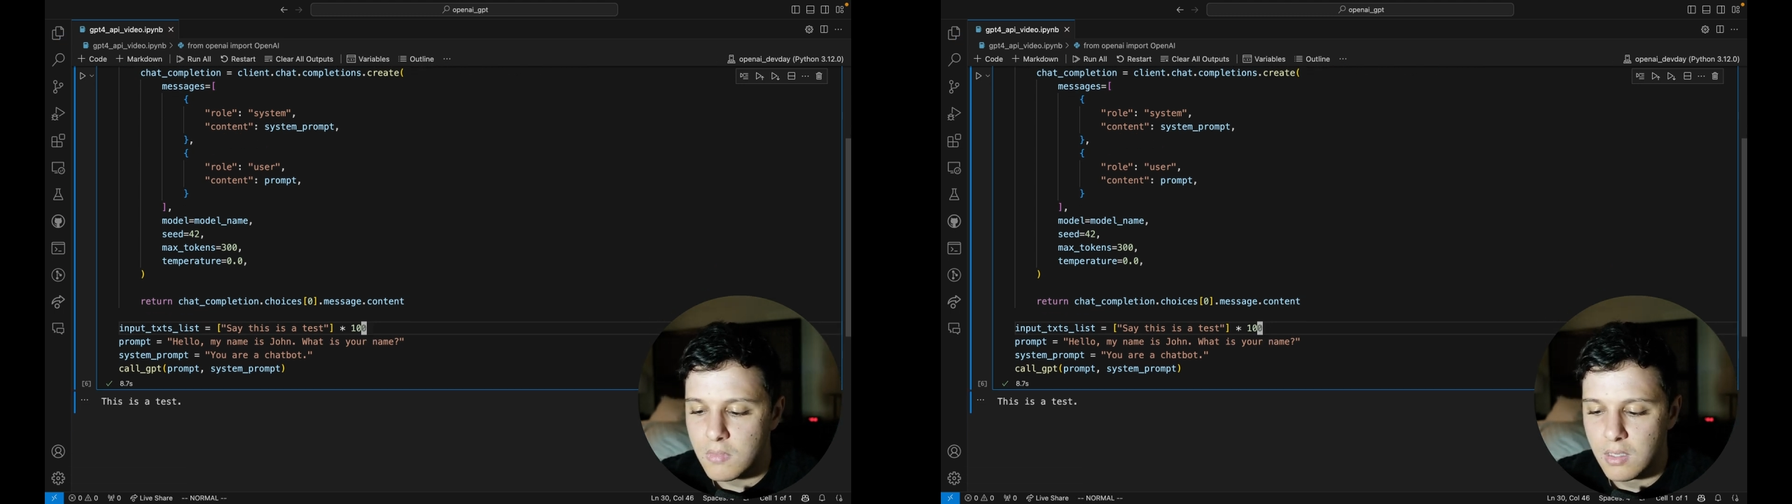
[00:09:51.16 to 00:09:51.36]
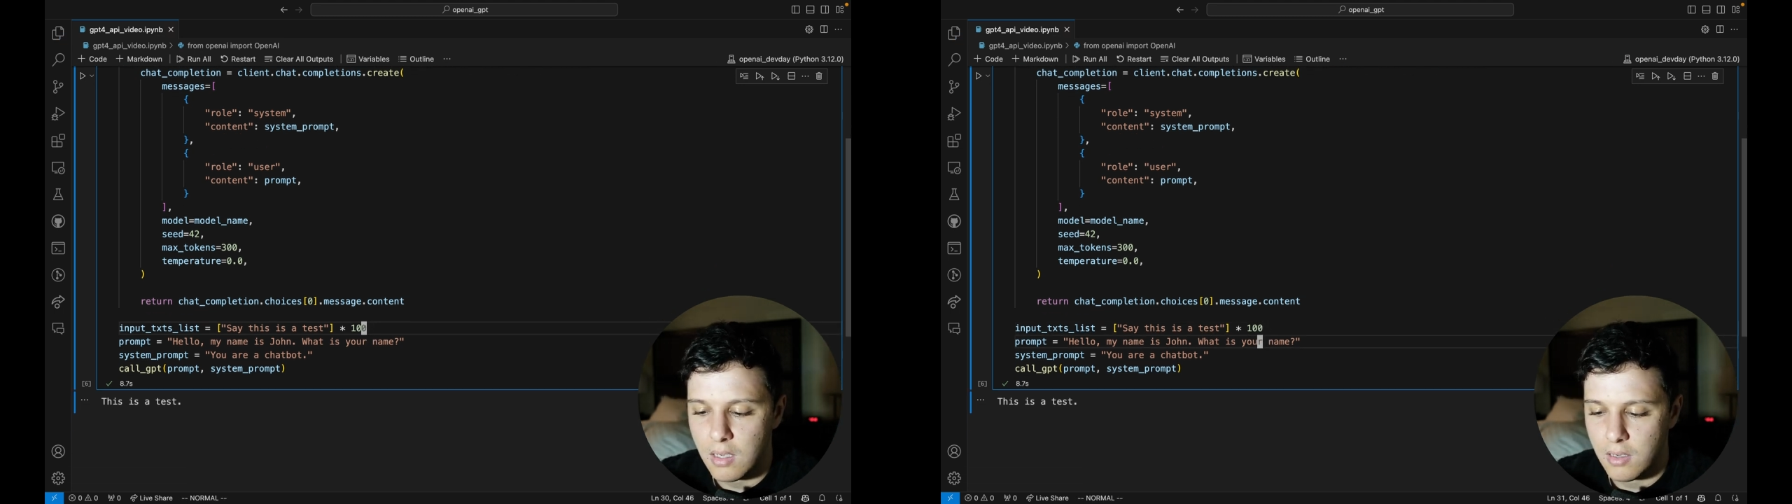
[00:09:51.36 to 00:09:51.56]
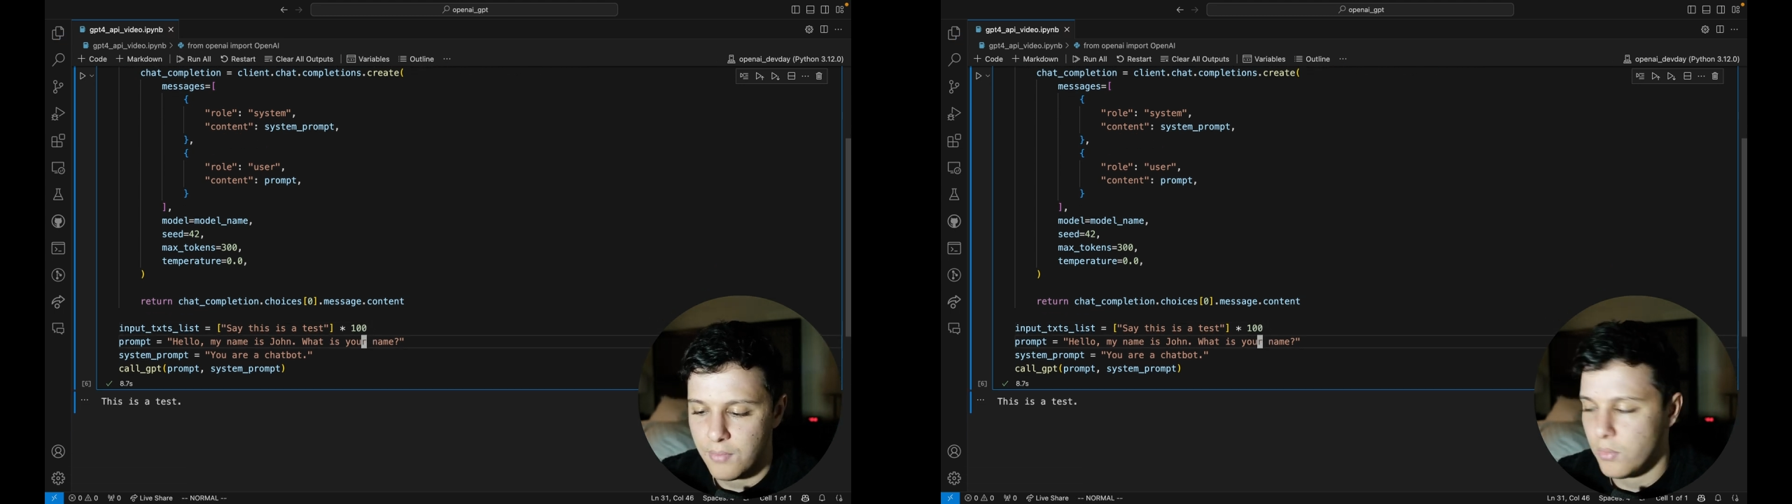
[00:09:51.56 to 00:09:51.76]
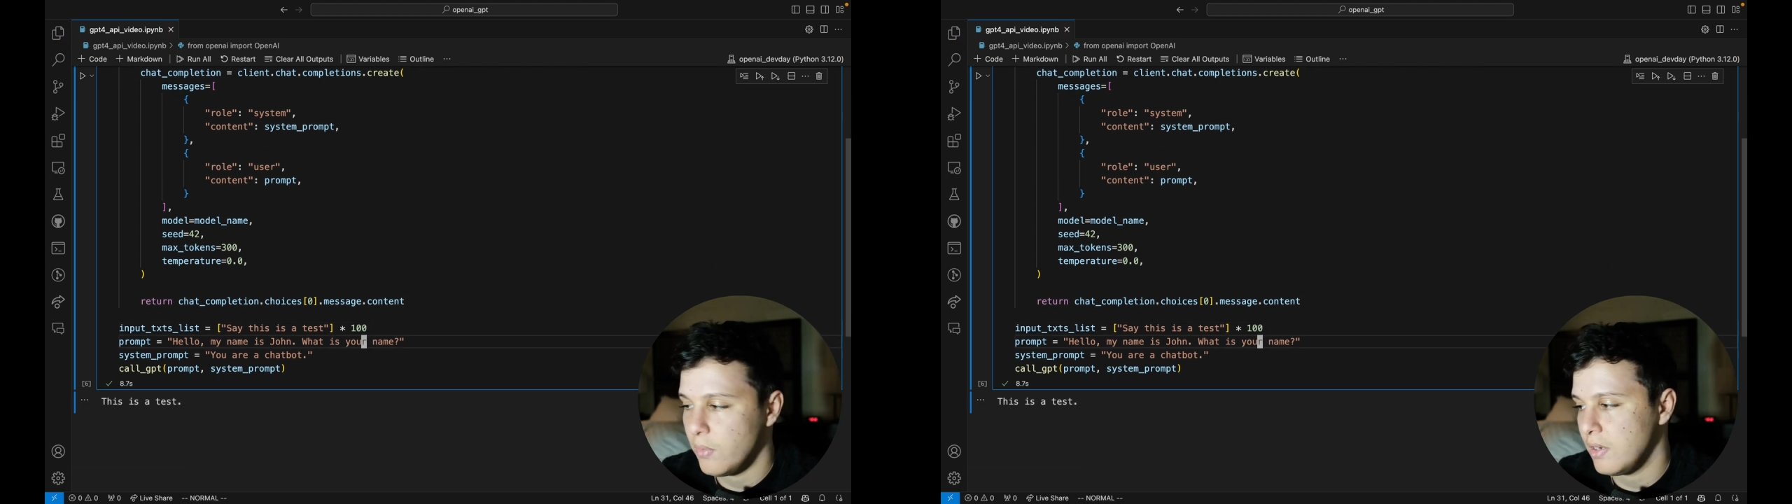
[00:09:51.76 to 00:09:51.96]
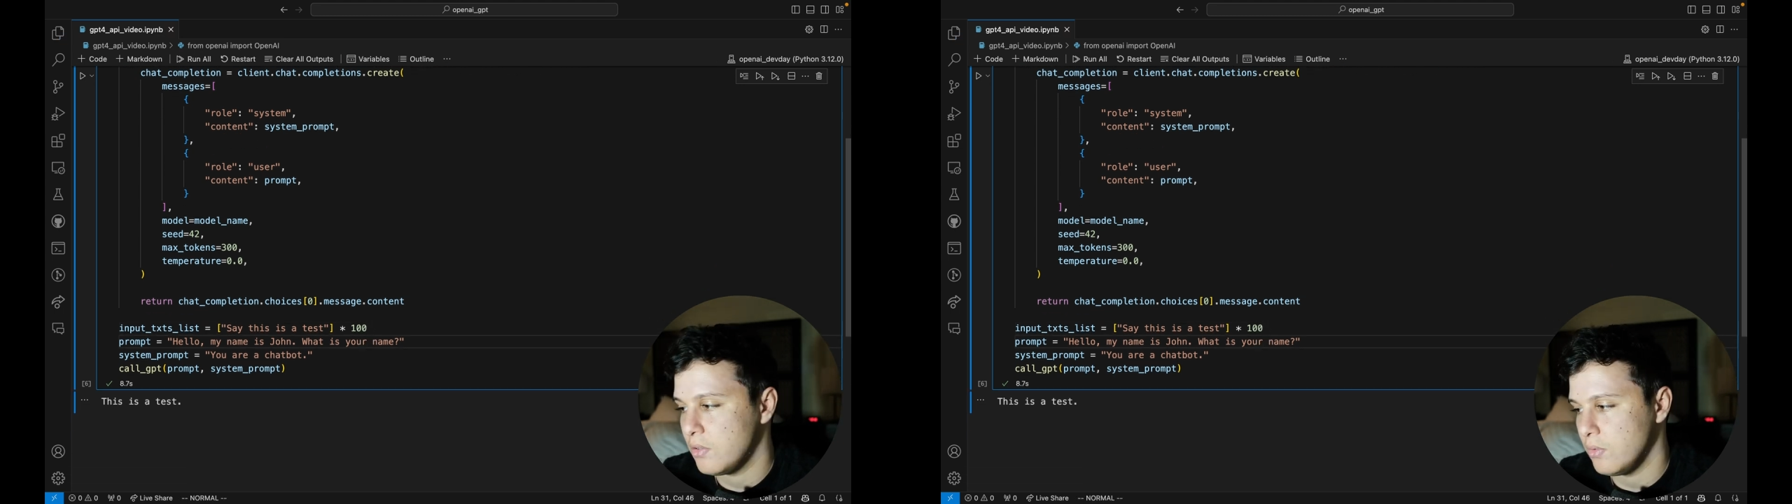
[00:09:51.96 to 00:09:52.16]
Uh, and we
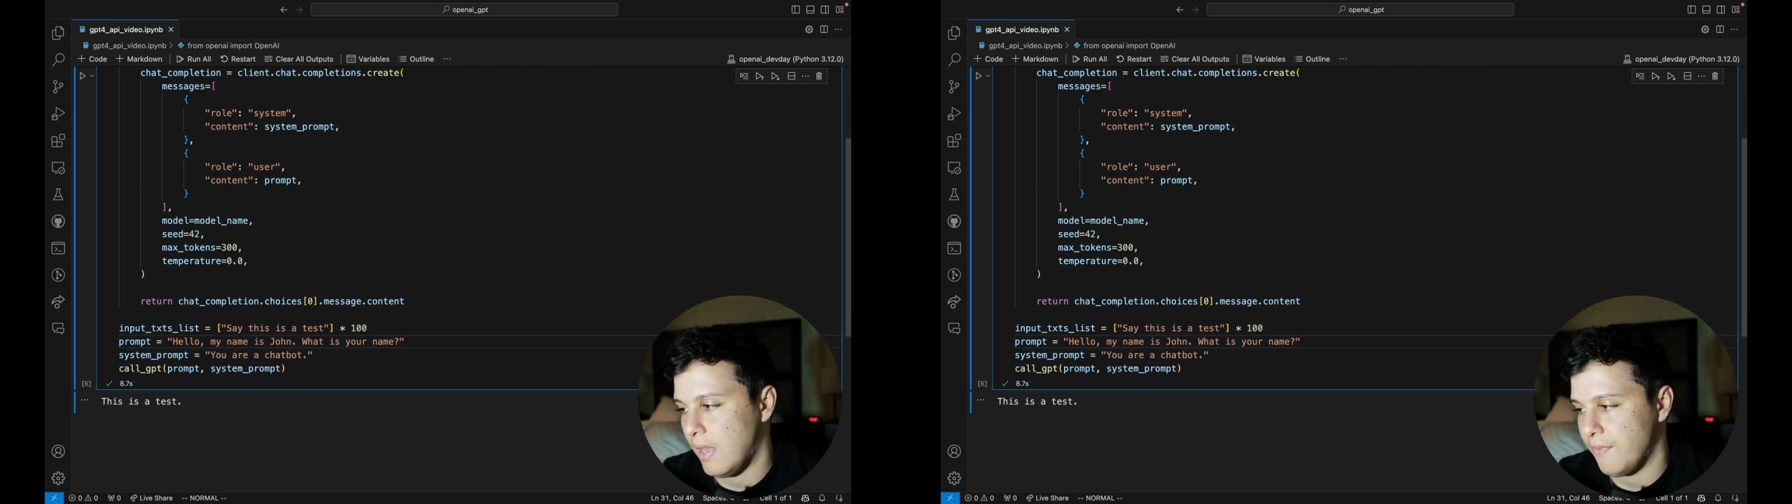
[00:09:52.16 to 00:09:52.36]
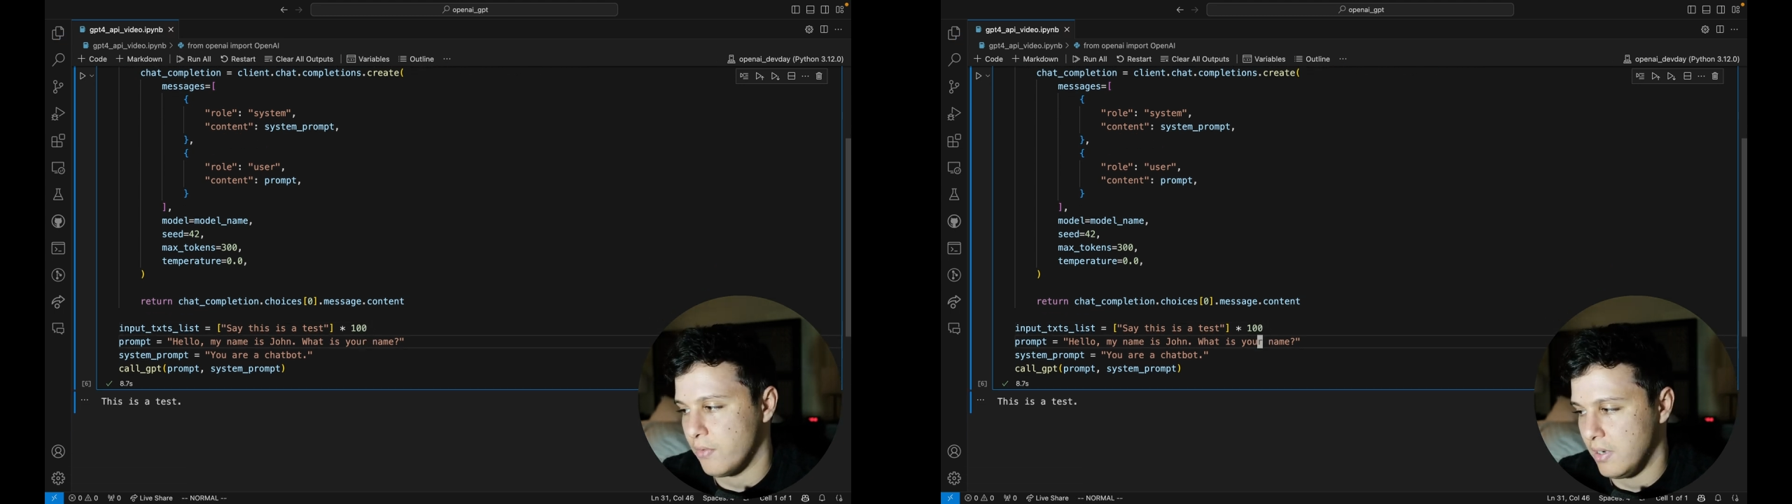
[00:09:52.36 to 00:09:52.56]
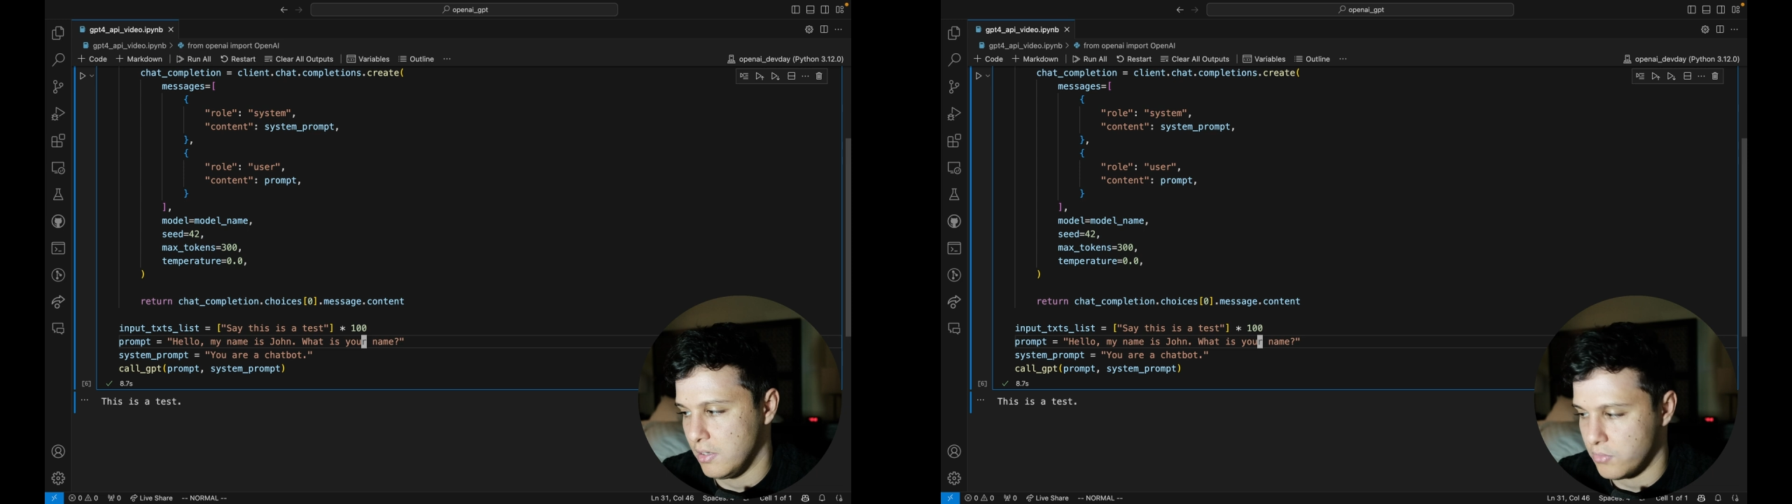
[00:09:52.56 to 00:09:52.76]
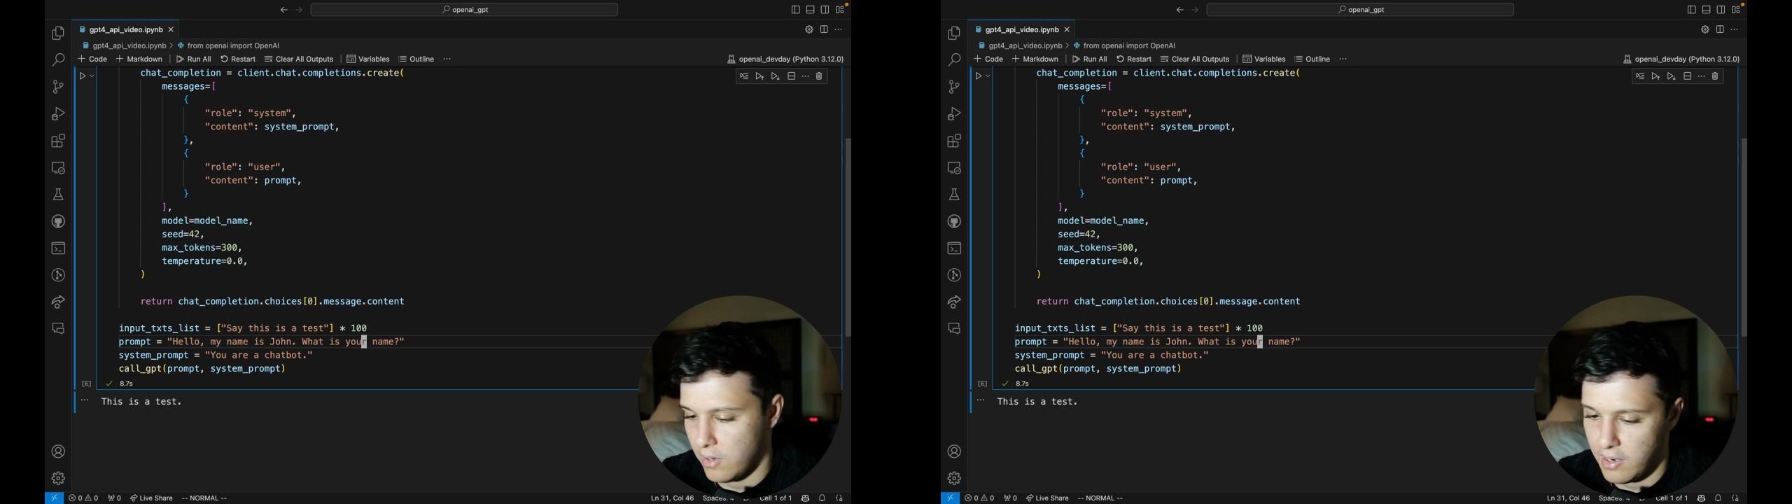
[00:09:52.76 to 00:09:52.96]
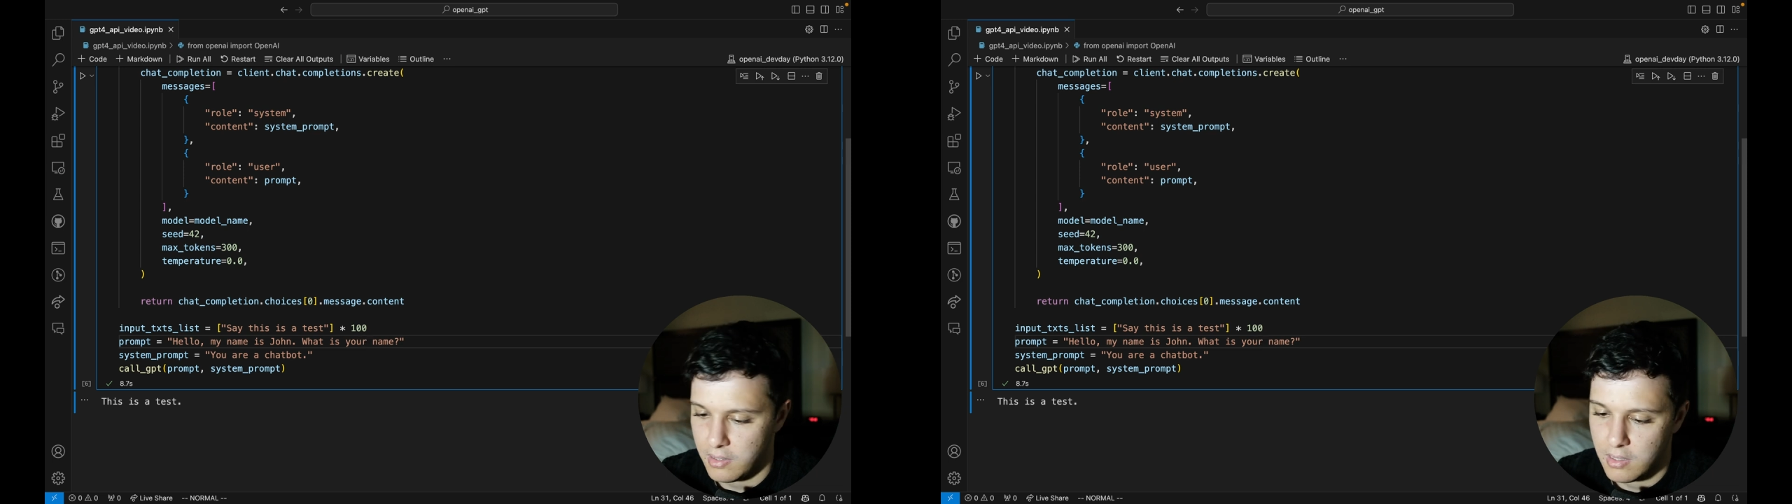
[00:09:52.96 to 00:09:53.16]
want to do that for each,
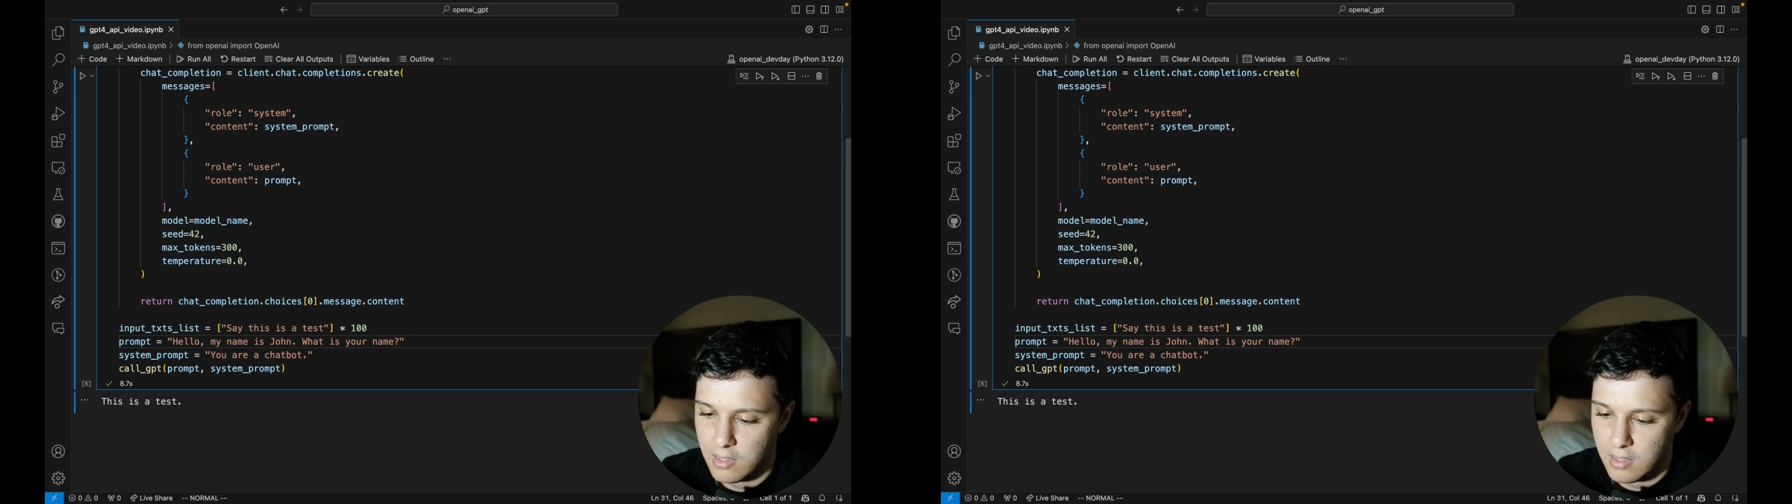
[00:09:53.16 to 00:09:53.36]
right?